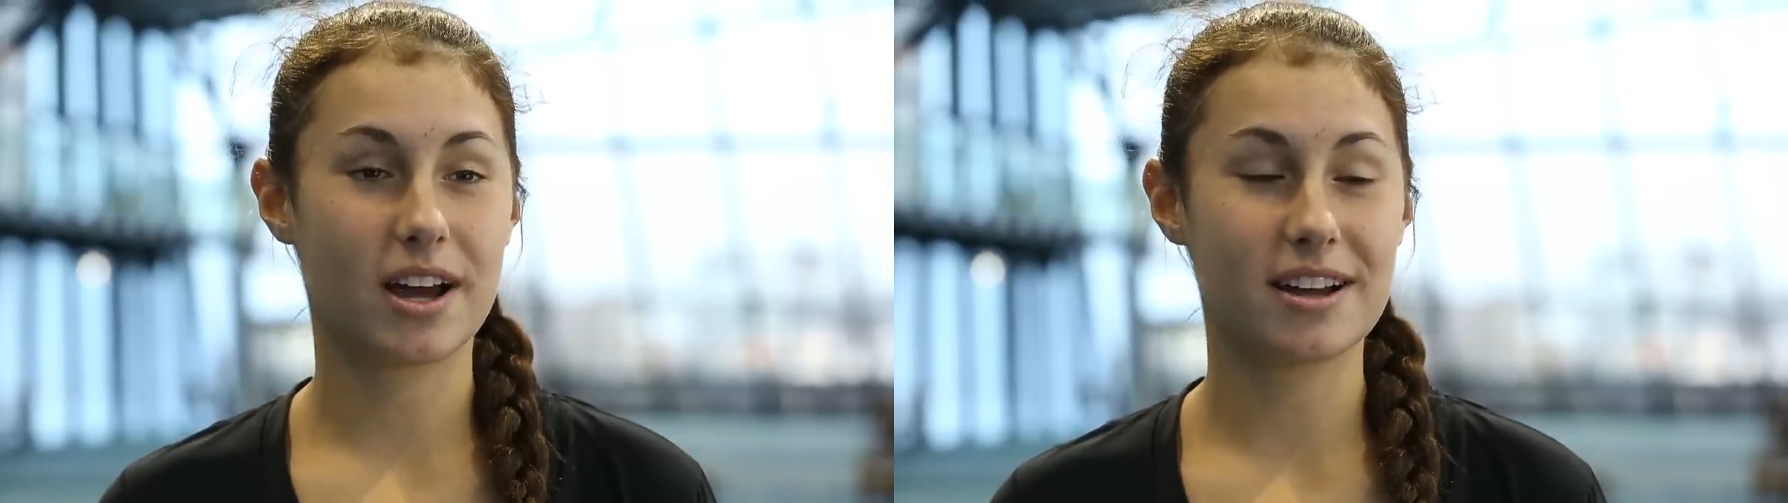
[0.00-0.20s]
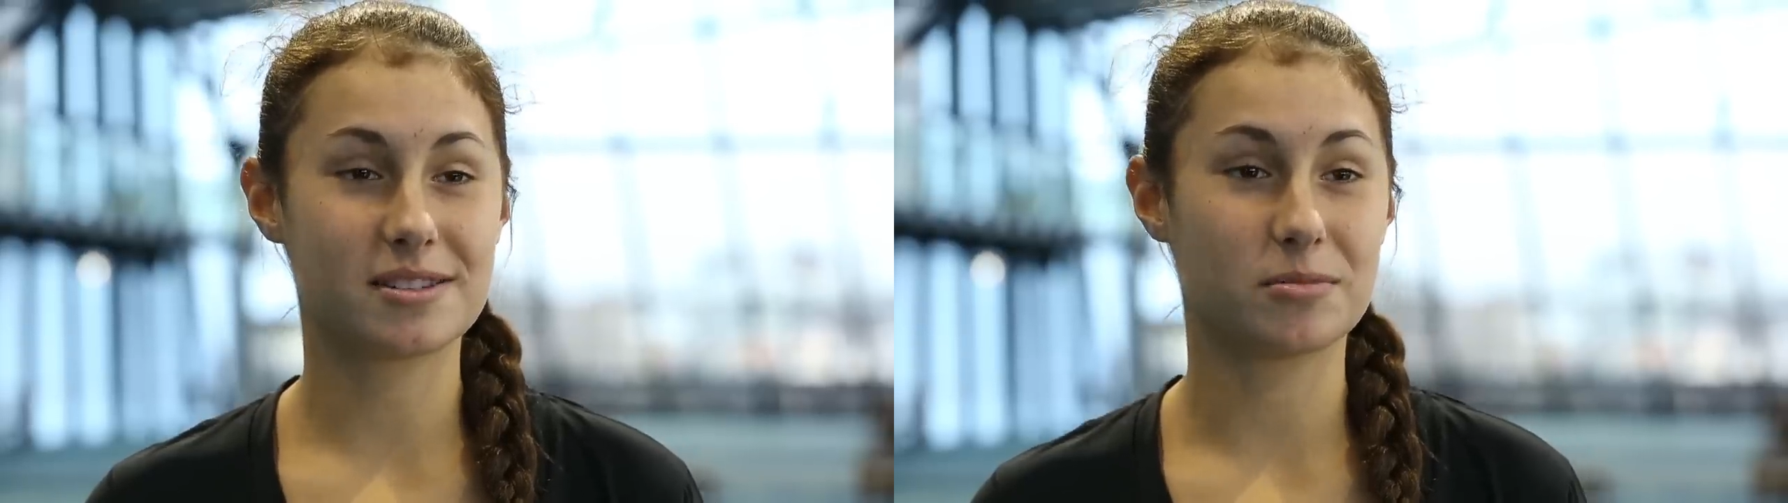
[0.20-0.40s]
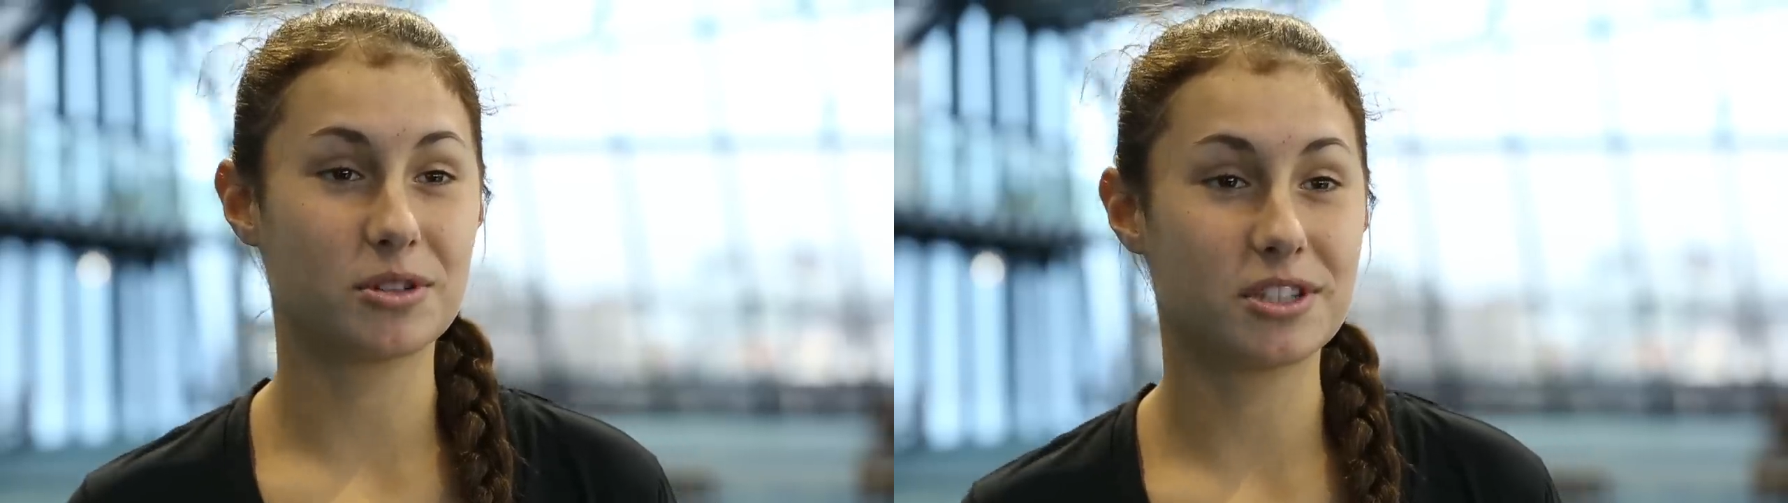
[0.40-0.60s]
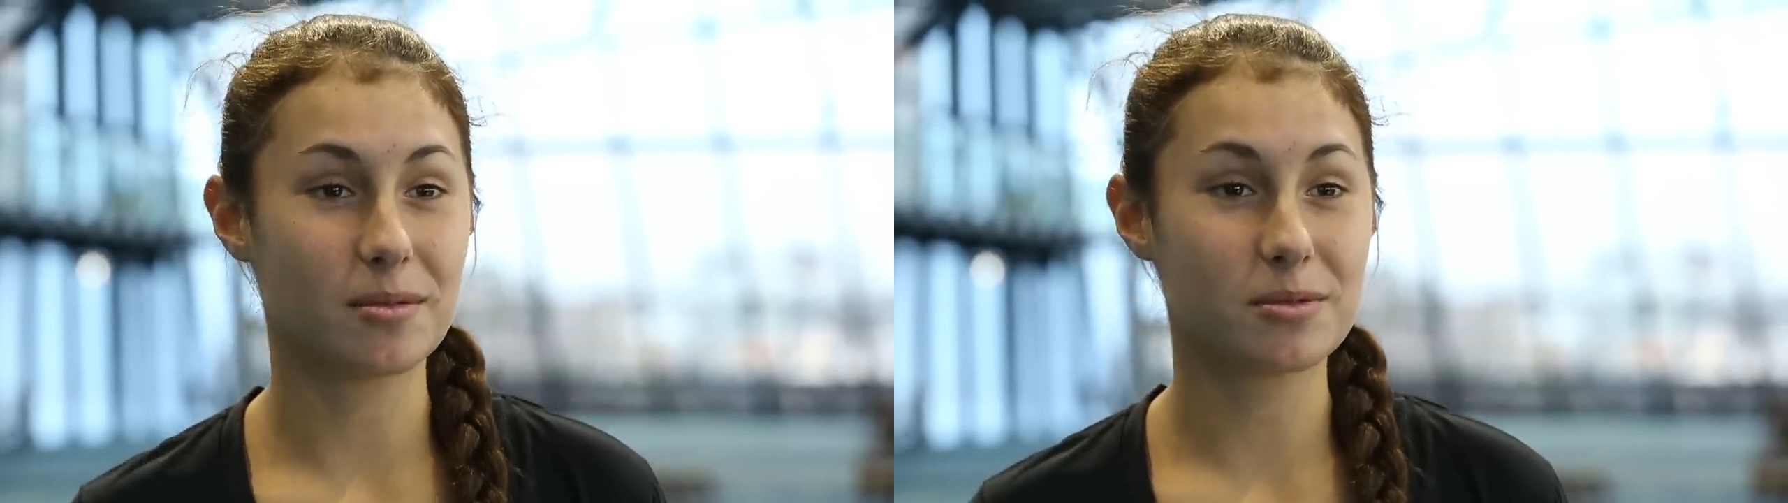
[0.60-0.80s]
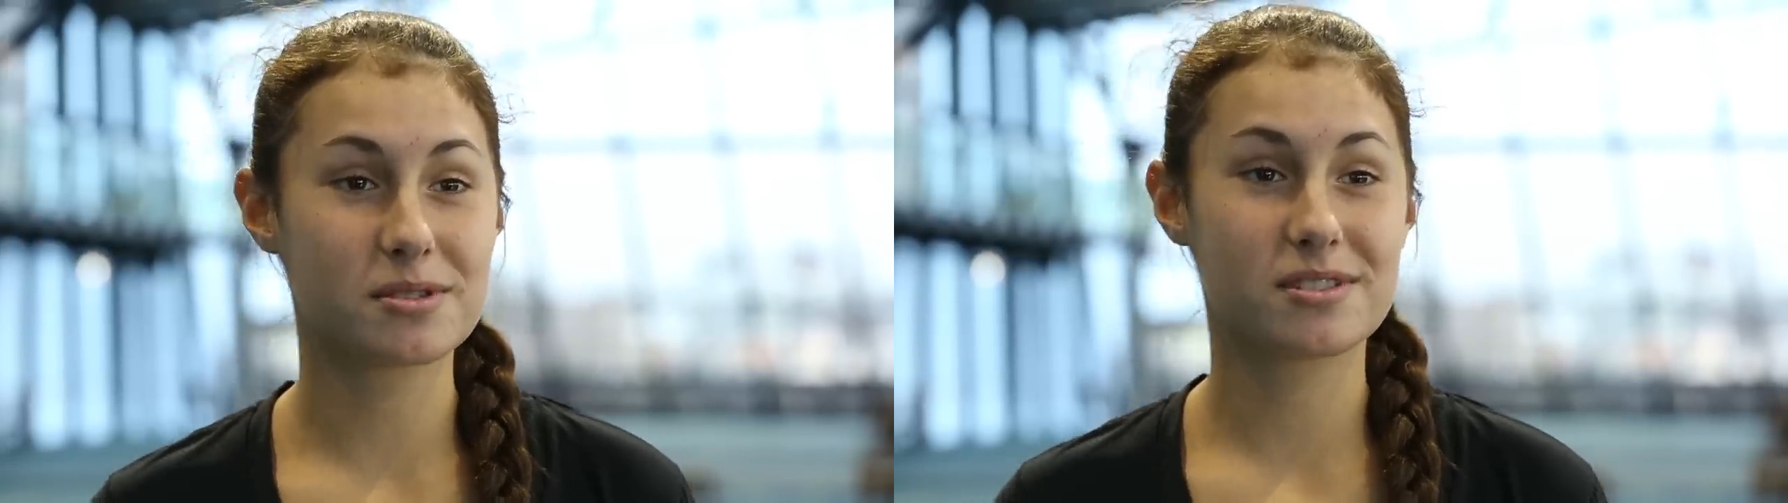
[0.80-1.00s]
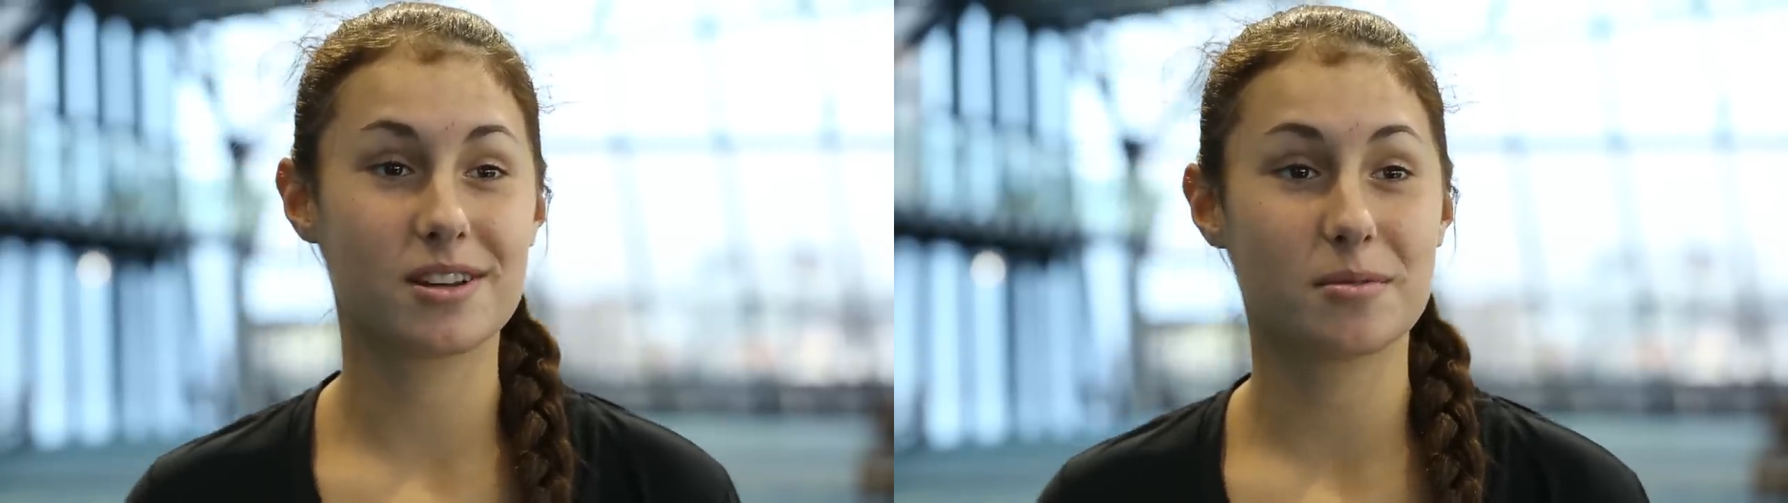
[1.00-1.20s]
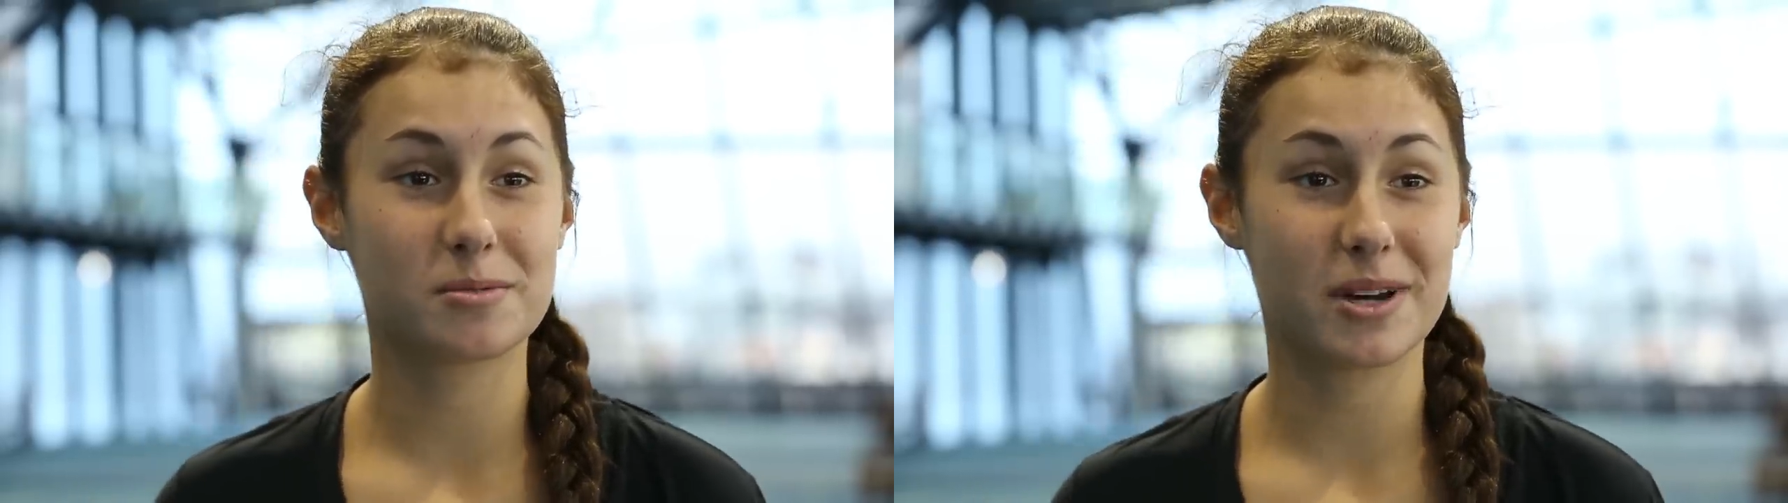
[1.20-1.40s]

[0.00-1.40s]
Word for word: had some good doubles, doubles